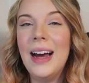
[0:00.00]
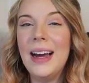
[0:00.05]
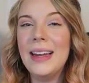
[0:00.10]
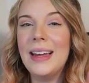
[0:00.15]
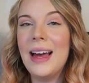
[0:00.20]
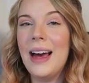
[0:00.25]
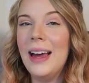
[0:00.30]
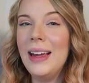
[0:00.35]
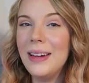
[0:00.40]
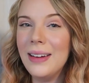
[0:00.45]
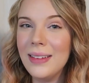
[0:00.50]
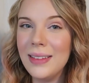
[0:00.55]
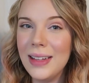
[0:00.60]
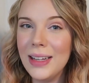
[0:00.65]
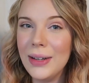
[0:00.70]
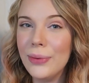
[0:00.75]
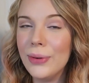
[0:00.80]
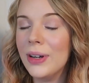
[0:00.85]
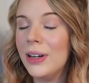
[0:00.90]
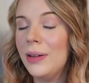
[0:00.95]
I kind of
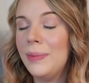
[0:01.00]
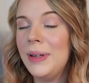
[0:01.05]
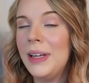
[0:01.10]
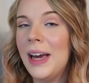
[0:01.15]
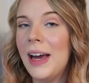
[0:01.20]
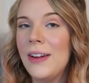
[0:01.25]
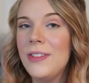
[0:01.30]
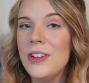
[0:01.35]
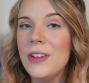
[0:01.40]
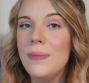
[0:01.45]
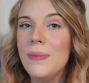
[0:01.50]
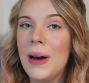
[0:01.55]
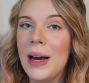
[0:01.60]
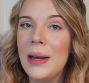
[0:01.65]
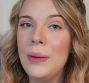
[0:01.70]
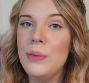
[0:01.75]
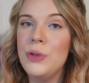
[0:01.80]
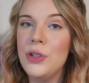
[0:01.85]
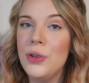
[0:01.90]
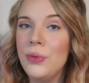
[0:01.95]
think we're going to be hatching
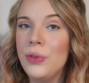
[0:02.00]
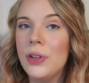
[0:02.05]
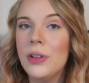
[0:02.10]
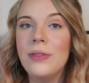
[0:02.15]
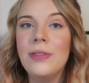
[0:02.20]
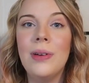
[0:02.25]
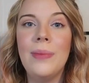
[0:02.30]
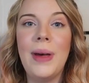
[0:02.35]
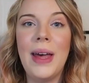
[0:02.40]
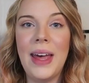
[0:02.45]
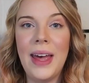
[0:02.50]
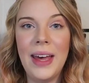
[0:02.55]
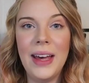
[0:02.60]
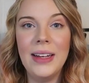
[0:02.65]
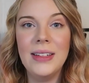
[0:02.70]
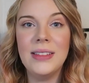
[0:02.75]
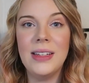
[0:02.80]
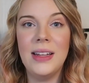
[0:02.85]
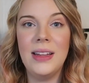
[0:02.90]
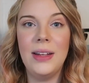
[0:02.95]
Mime Junior from
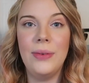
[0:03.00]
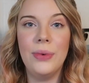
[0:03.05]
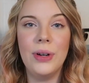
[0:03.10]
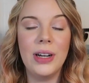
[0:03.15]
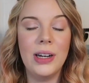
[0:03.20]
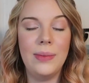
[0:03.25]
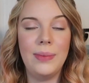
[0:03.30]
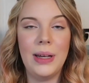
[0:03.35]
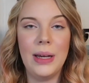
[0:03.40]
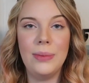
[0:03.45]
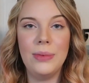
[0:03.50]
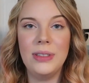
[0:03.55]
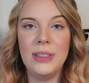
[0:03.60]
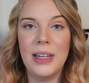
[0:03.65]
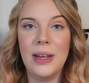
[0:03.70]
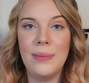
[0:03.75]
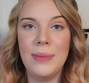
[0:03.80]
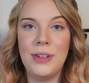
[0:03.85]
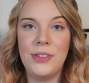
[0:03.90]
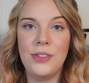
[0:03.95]
eggs, and then we're going to be able to
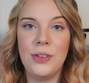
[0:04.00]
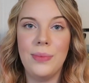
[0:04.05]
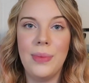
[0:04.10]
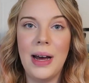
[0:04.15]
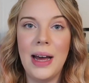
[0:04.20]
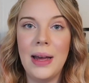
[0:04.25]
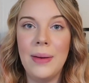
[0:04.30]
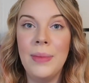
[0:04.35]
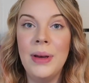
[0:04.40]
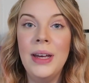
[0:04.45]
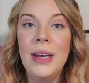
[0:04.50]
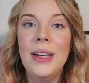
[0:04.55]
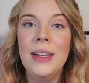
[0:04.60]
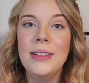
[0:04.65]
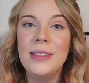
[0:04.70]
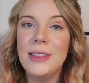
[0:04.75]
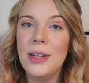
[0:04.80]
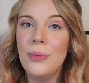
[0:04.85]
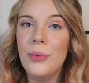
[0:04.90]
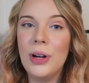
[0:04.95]
get Mister Mime
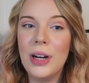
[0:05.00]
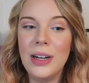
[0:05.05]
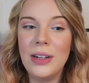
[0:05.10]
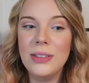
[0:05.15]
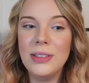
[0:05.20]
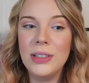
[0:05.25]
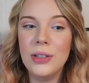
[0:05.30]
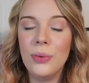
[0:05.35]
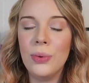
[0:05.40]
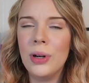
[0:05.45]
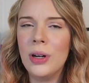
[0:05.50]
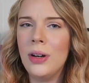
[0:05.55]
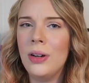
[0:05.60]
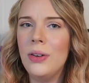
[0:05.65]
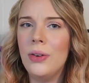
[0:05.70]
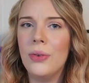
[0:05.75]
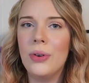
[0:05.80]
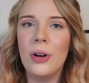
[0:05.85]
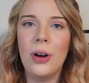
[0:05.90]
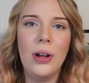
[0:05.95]
somewhere else in the
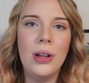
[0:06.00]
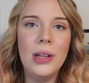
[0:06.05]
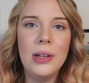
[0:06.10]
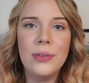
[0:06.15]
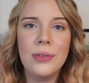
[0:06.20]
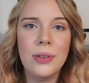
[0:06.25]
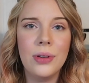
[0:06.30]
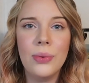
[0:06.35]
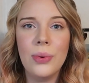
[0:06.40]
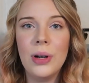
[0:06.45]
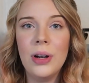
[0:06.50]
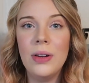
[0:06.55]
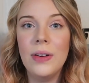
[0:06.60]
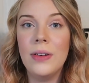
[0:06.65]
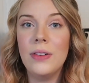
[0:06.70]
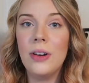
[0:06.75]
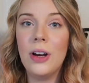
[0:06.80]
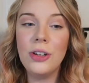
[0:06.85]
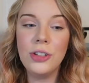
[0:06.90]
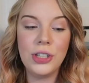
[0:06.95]
world or all over the world.
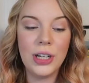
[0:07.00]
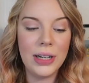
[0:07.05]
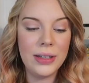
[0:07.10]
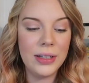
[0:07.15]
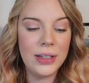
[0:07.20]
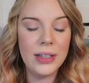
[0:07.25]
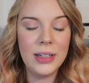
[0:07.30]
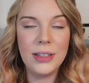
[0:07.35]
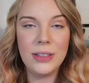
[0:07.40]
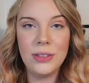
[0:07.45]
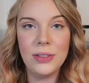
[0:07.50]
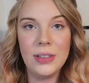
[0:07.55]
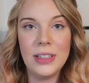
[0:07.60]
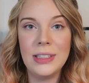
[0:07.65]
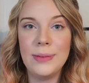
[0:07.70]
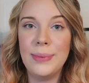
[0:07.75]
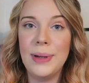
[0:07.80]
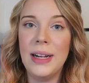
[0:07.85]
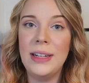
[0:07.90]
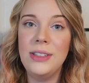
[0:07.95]
I'm not sure how they're going to do
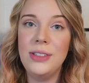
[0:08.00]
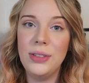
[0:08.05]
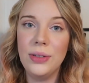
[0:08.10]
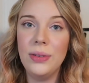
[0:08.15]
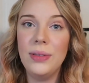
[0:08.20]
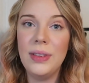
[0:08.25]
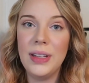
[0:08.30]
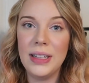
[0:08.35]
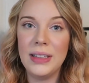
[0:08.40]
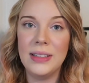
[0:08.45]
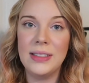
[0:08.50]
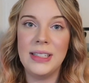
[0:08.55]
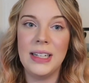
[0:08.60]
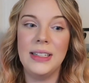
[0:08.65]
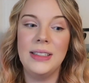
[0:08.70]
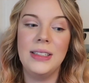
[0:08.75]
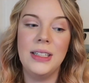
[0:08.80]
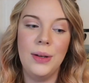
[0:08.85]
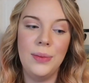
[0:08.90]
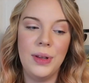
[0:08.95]
this, but I do think this
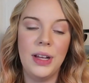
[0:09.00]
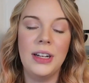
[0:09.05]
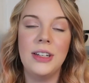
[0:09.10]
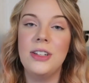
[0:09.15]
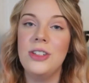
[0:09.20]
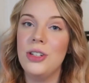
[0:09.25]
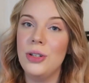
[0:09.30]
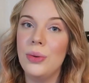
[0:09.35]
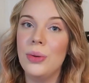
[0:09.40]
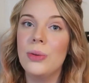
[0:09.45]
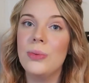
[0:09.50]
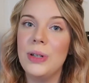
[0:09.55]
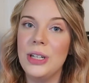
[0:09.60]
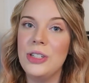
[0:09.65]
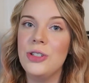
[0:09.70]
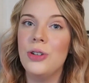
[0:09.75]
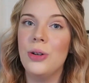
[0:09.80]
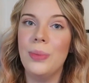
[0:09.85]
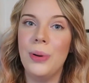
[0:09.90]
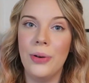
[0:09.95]
has something to do with
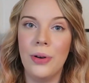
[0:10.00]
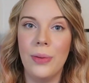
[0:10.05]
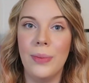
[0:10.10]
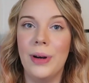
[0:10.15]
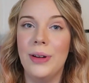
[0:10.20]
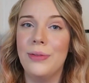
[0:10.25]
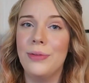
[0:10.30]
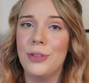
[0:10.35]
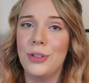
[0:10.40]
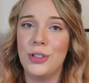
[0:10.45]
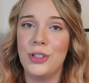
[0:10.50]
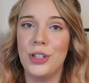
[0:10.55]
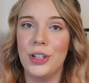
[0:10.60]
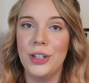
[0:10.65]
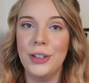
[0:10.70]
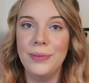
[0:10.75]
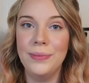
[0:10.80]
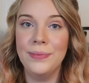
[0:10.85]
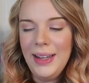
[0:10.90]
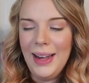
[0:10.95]
regional Pokemon for
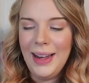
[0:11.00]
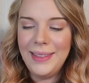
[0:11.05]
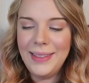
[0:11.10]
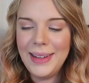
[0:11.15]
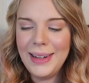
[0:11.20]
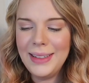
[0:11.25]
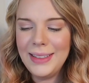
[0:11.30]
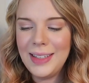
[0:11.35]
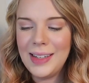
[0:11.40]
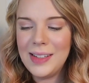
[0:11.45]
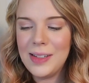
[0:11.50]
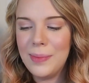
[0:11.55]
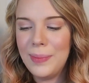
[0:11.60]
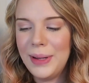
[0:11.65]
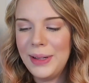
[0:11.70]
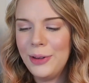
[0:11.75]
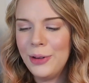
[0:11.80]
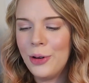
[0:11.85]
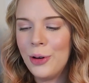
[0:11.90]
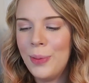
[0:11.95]
sure. And then it says a
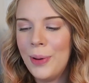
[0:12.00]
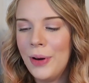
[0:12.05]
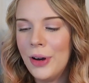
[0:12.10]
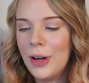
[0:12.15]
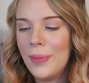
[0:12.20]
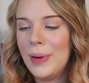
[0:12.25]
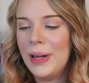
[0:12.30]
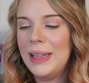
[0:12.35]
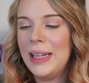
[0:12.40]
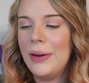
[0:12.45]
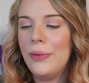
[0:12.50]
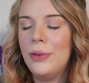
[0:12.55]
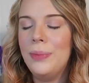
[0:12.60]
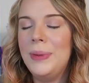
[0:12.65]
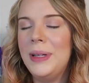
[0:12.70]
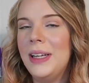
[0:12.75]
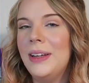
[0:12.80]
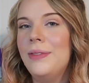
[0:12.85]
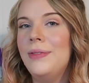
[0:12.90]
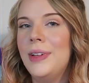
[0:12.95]
mythical Pokemon that will
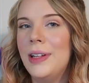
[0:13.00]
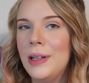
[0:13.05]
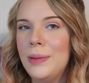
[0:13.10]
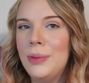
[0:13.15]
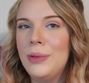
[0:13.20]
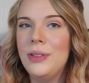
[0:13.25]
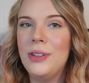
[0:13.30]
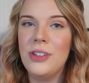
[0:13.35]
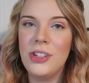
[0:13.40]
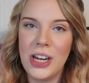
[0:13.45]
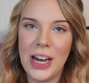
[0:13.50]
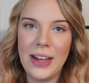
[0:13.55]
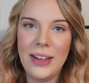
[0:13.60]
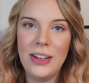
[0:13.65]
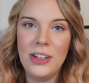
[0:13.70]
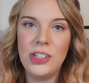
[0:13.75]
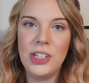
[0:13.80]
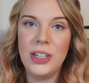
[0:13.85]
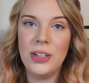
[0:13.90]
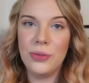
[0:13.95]
be available to
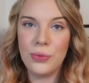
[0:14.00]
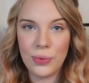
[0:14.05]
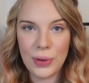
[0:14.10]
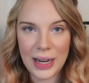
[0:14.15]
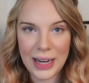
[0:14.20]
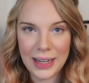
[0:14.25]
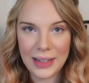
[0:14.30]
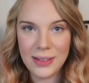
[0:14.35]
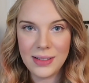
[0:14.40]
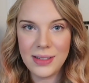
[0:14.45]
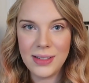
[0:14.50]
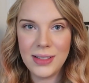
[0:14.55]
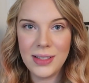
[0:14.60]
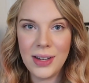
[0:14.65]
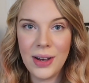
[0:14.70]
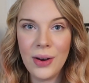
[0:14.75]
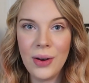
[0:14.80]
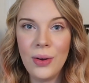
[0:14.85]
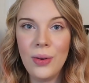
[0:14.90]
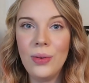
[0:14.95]
challenge in raids.
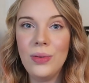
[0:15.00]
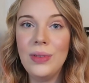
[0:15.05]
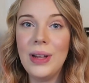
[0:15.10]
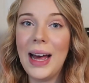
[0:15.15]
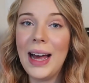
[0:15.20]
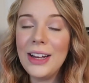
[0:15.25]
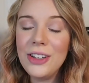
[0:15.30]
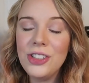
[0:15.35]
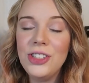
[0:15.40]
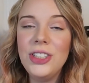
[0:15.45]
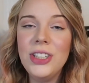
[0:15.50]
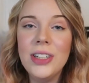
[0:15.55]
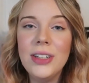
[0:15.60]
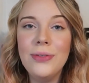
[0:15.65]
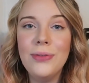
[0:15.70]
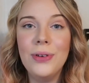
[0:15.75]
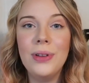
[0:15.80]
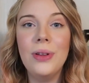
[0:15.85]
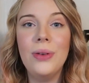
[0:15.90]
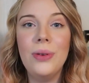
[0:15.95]
So last year
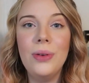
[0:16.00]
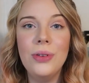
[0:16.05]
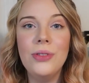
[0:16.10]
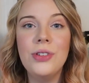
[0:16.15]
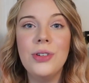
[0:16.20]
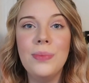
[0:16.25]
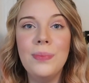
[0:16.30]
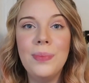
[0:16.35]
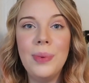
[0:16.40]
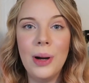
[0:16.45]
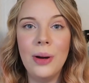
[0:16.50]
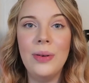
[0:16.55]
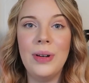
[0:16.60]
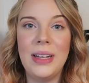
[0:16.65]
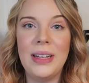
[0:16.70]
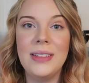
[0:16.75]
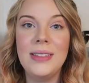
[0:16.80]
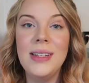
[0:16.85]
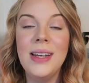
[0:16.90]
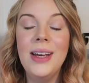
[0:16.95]
for the Ultra
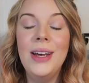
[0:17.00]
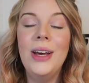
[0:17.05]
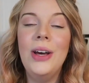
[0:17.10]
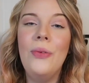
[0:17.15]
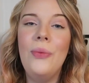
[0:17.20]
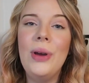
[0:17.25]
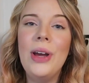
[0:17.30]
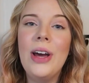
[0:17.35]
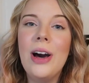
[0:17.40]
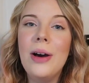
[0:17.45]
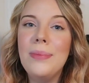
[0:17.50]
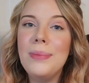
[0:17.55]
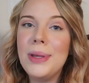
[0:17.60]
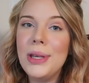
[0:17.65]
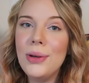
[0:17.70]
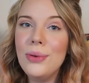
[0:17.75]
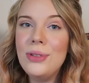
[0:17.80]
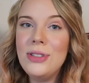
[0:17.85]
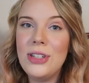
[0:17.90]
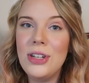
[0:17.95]
Bonus, we got
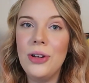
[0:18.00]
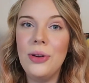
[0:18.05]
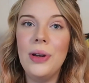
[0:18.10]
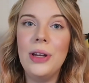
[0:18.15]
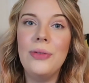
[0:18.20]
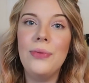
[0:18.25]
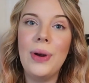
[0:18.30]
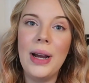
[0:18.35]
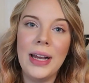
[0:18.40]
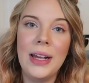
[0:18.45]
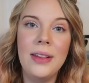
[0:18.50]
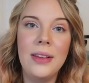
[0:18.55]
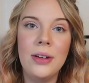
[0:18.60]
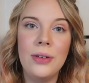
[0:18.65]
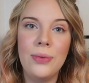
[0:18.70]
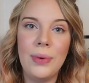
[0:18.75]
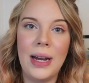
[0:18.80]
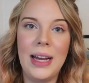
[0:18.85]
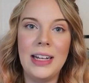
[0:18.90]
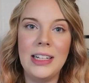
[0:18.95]
Mewtwo in
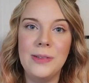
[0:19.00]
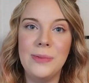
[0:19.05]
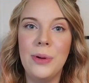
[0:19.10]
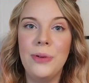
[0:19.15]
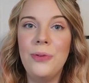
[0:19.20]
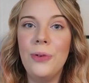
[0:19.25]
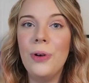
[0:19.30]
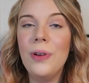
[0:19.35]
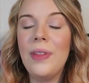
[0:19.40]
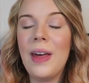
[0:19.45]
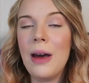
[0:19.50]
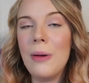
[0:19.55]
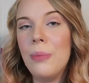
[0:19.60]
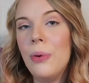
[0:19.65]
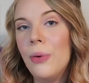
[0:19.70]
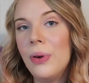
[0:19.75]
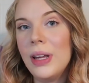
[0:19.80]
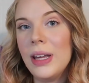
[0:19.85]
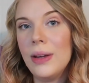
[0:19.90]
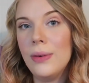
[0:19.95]
regular raids. Before that
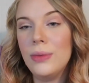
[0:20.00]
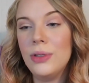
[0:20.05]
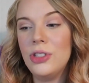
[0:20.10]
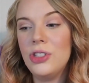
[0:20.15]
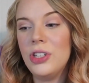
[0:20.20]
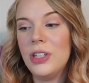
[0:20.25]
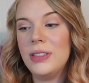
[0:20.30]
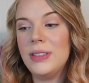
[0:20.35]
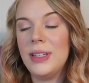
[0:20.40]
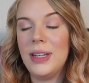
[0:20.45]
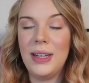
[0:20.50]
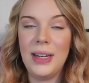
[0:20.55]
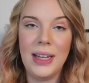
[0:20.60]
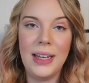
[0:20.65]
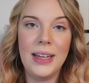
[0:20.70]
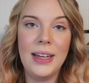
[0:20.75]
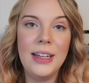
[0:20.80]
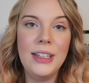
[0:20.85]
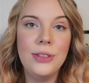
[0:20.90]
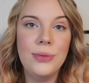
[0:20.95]
point, it was just in
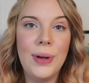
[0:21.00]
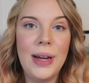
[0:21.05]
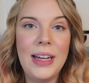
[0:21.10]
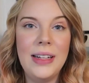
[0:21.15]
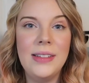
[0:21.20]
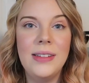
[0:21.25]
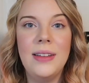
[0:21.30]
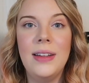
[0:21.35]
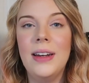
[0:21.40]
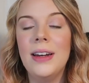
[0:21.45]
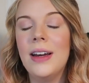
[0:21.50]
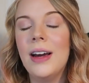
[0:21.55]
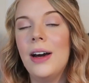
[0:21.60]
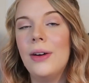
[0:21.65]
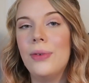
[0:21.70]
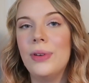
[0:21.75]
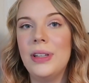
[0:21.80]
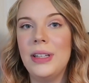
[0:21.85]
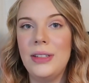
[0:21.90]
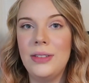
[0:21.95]
E X raids, and then it
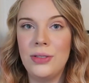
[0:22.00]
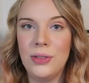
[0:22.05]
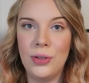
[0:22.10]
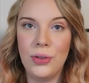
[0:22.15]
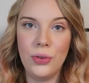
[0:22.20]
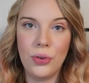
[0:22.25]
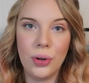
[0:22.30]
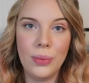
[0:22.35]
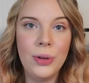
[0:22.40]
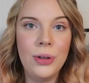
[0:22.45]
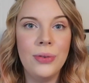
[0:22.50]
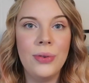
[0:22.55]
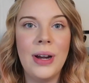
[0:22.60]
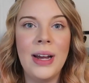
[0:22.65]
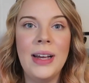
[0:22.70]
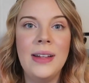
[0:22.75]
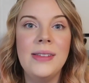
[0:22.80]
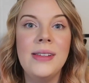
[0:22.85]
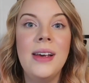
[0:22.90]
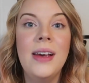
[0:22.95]
got released to normal
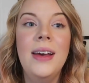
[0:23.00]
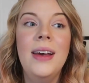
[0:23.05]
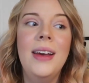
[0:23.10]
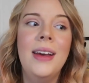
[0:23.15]
raids.